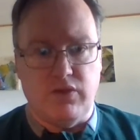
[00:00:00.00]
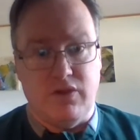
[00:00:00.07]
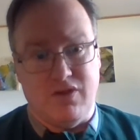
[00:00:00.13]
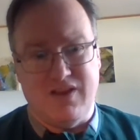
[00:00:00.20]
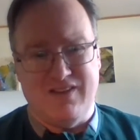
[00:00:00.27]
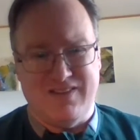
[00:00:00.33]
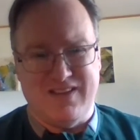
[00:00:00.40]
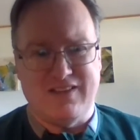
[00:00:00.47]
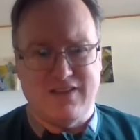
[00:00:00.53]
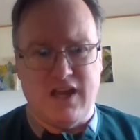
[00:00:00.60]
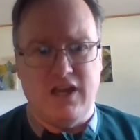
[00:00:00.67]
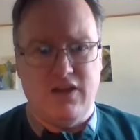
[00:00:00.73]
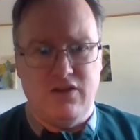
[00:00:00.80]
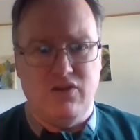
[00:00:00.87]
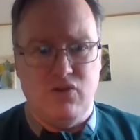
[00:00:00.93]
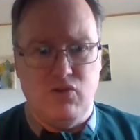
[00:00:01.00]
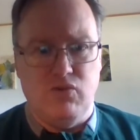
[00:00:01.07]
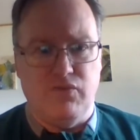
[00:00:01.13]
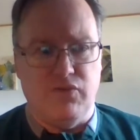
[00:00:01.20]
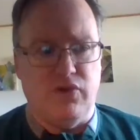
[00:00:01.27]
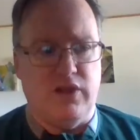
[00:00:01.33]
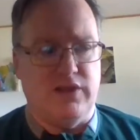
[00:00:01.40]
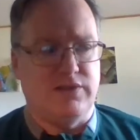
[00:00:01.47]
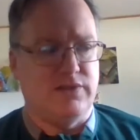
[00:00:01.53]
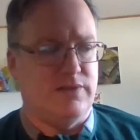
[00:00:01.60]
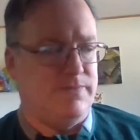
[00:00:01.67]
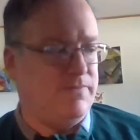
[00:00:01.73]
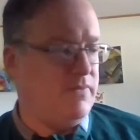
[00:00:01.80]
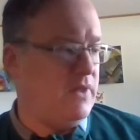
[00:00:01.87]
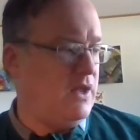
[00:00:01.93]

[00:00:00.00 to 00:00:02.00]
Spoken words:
there because that's kind of new for us.